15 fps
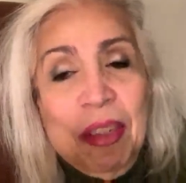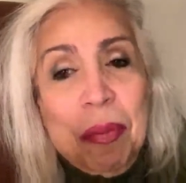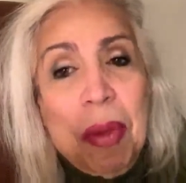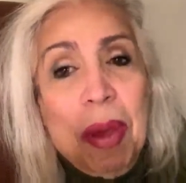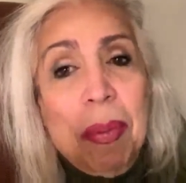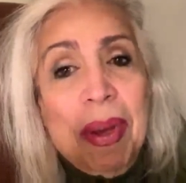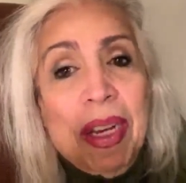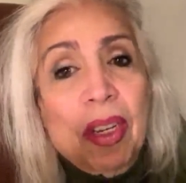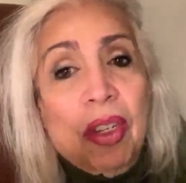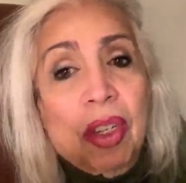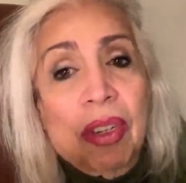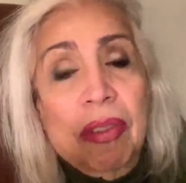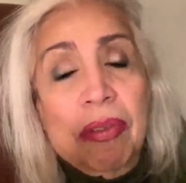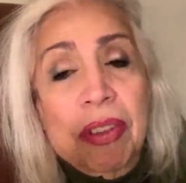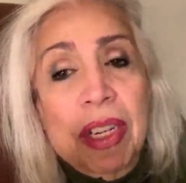Maybe I
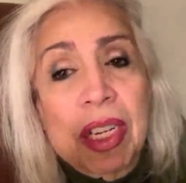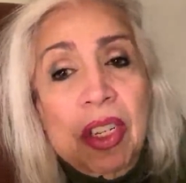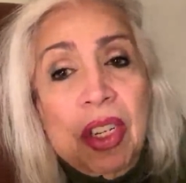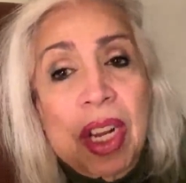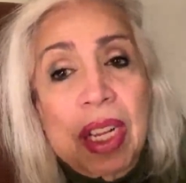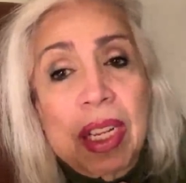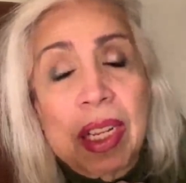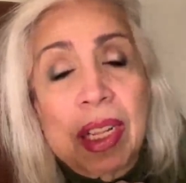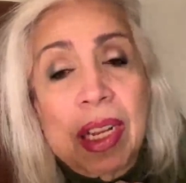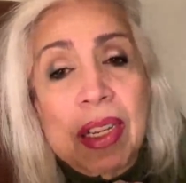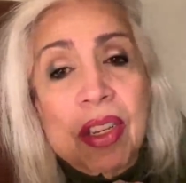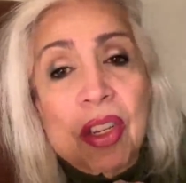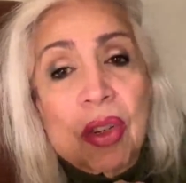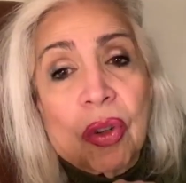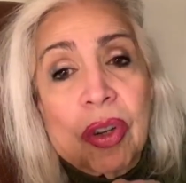shouldn't finish telling that
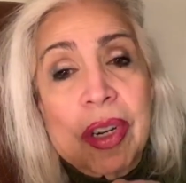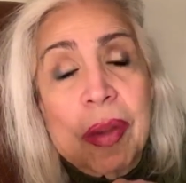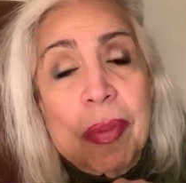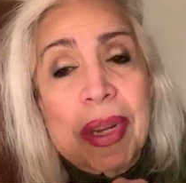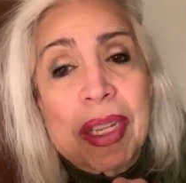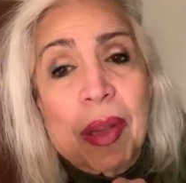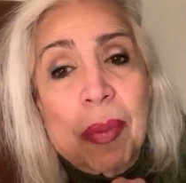story about